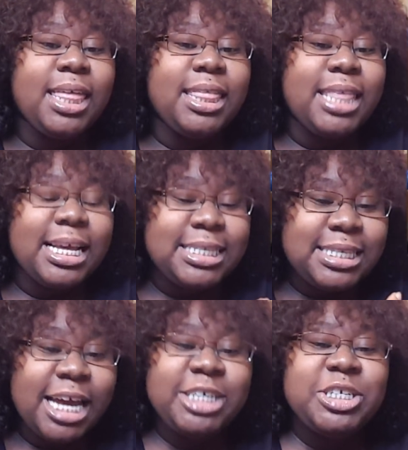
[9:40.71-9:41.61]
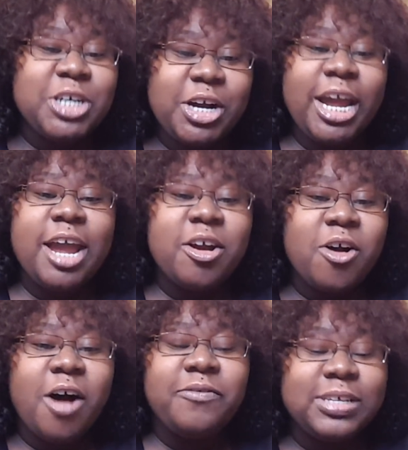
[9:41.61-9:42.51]
They section her hair
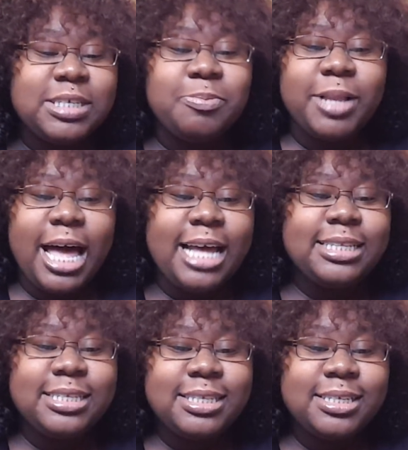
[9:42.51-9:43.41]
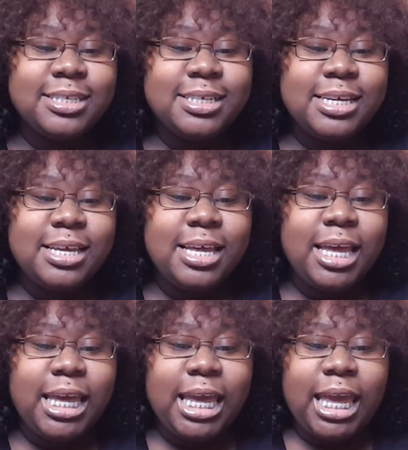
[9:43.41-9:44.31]
off into plaits,
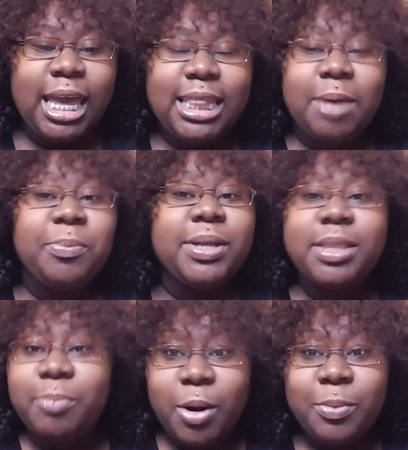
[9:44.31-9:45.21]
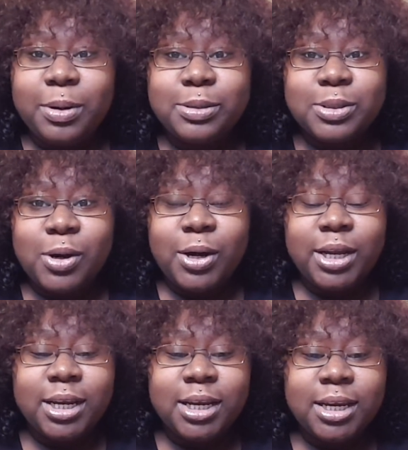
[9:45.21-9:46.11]
and they put the bobos
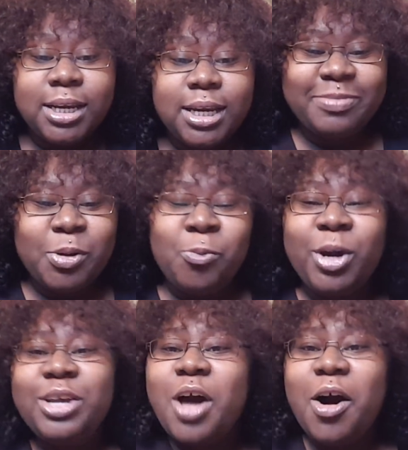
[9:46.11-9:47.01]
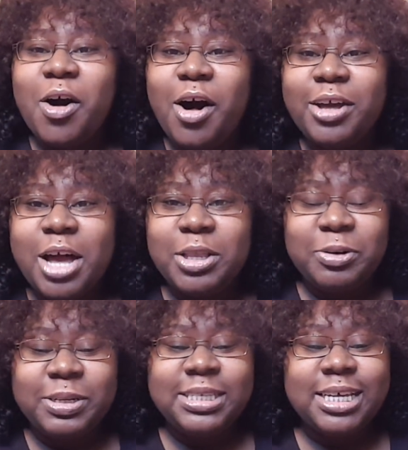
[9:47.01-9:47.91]
on. What do y'all call y'all
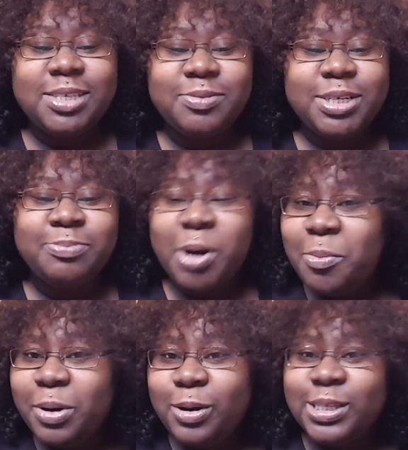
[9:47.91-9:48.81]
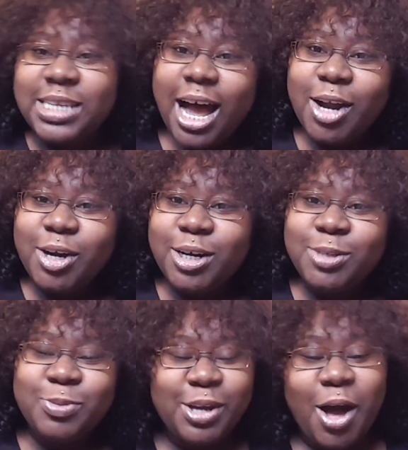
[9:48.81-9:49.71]
little accessories? Bobos,
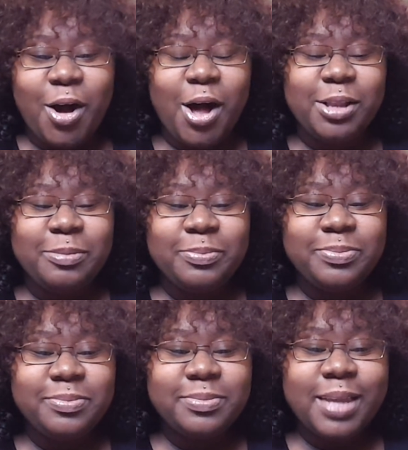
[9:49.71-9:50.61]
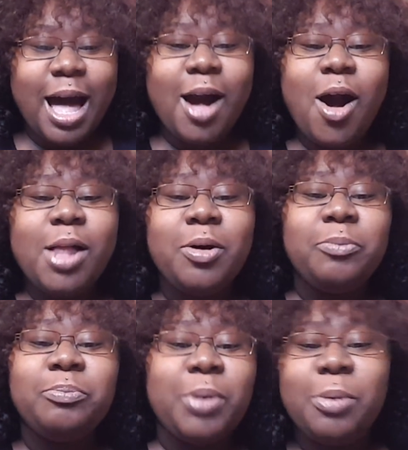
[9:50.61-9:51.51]
knockers, what do y'all call them? I'll call
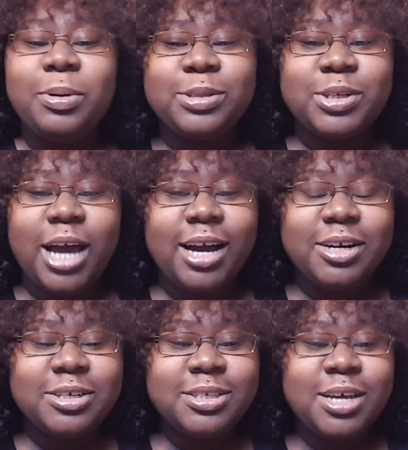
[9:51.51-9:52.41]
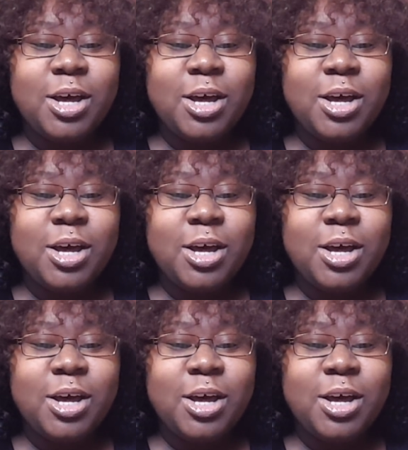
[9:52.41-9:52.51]
them bobos or knockers.